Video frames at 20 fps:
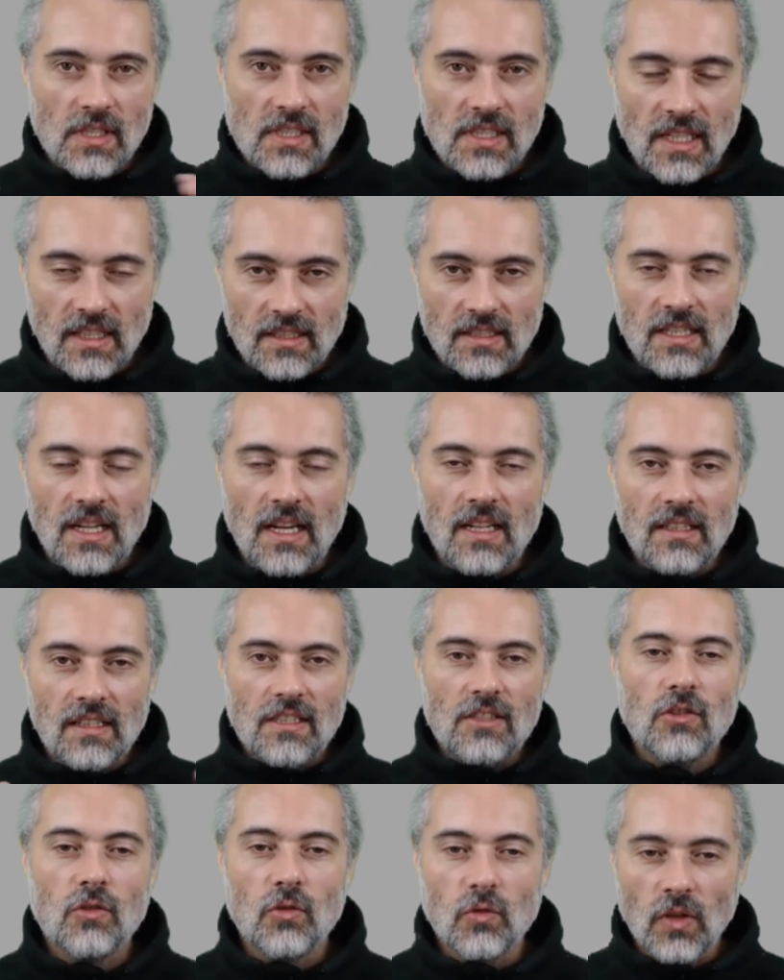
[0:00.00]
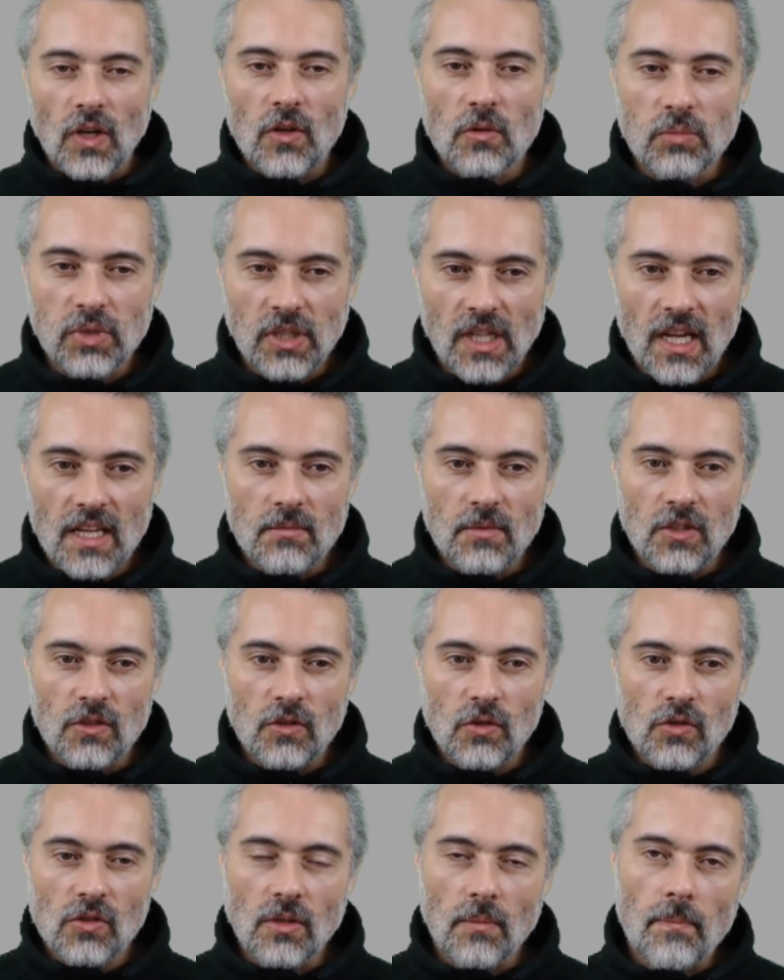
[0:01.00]
understand the techniques, you know how to apply them and
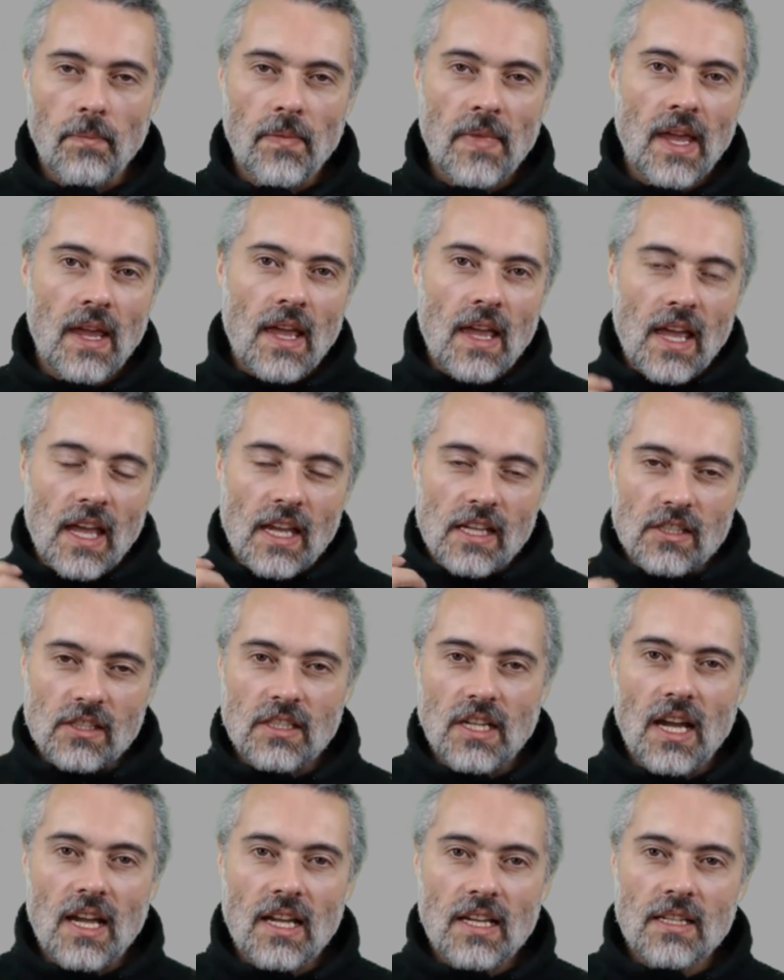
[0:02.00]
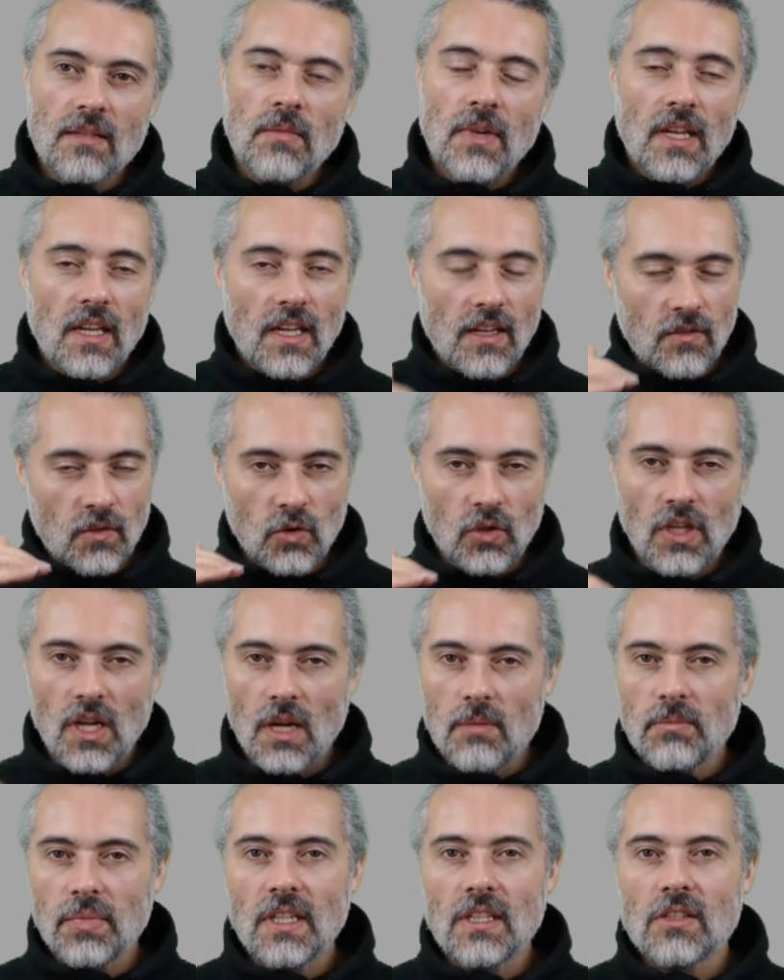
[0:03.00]
use them, it's time, if your
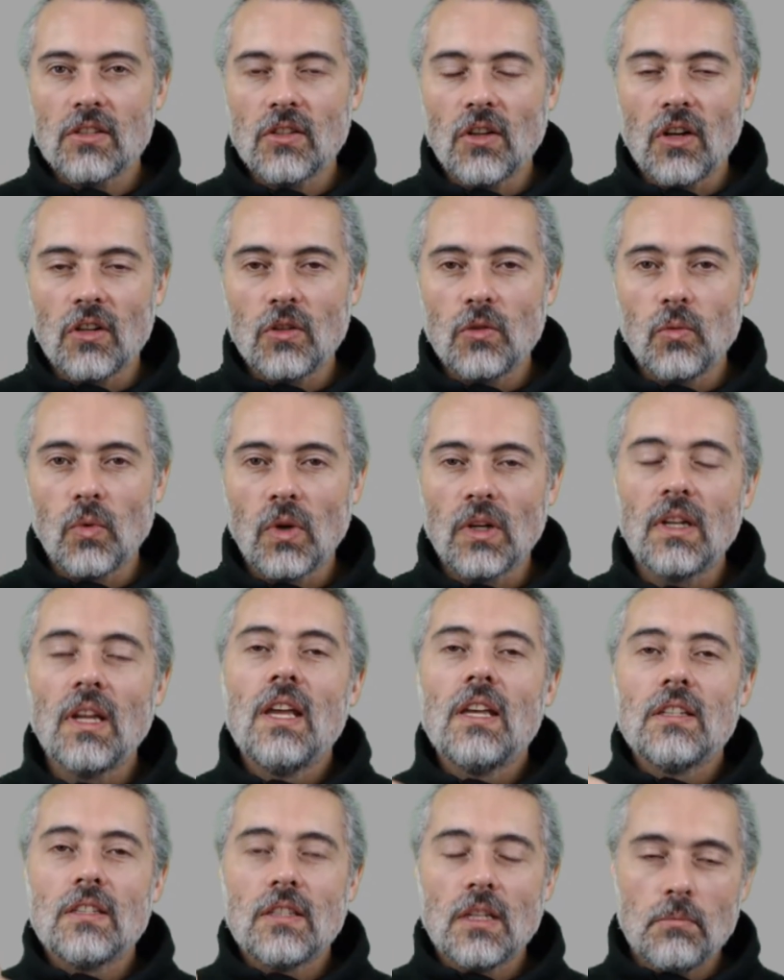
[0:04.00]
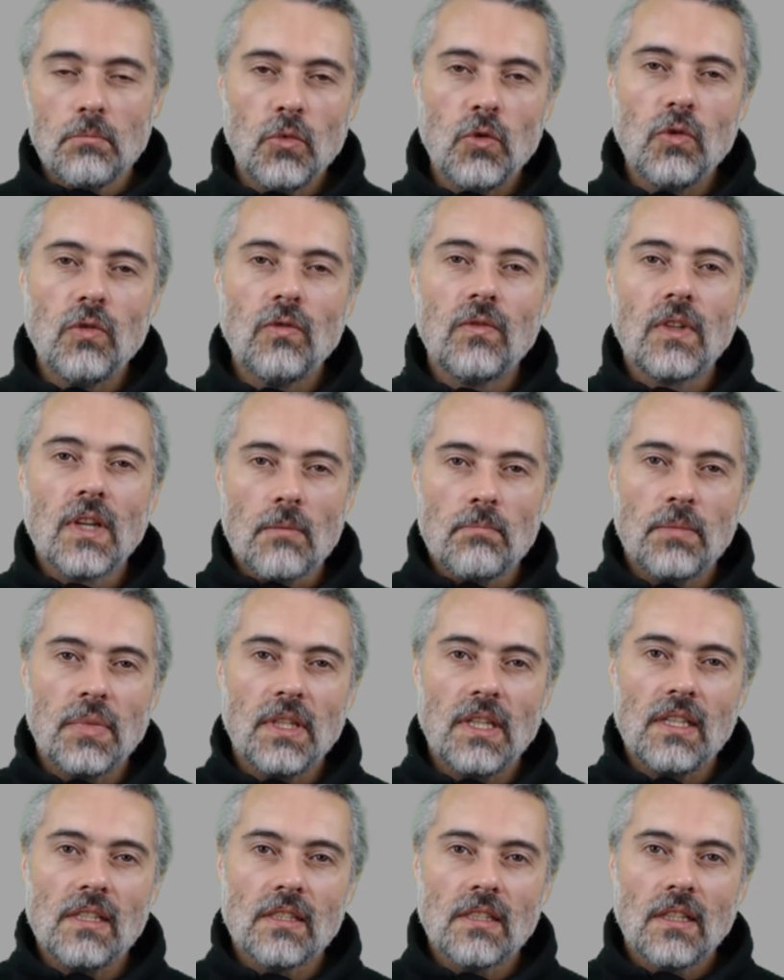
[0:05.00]
company is not a good one, to move
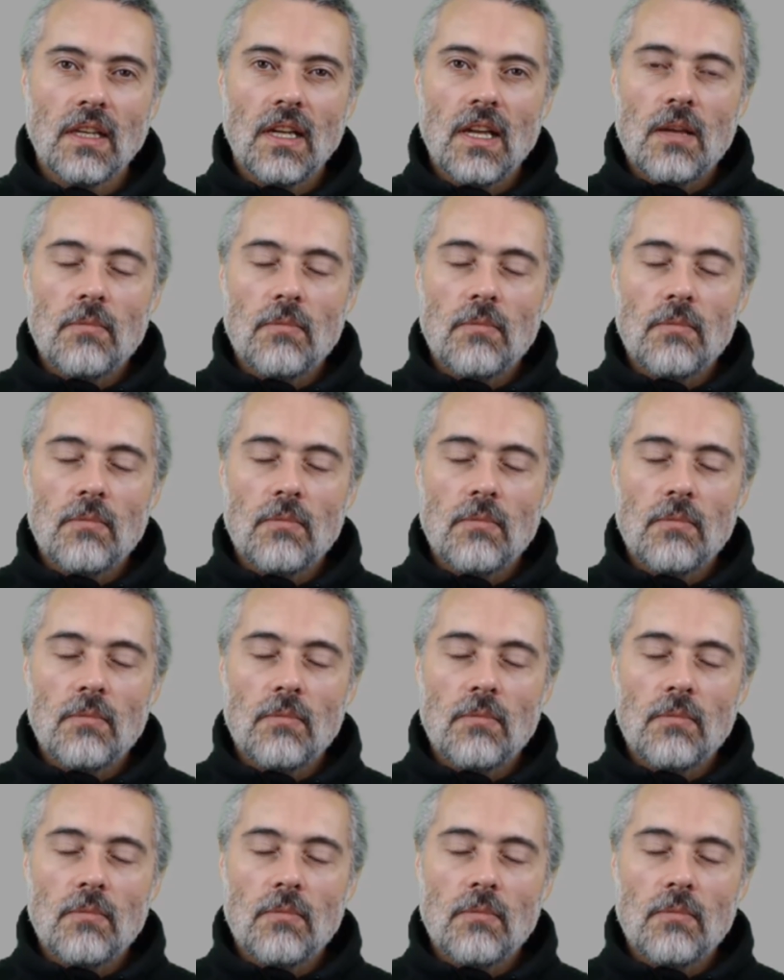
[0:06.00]
companies.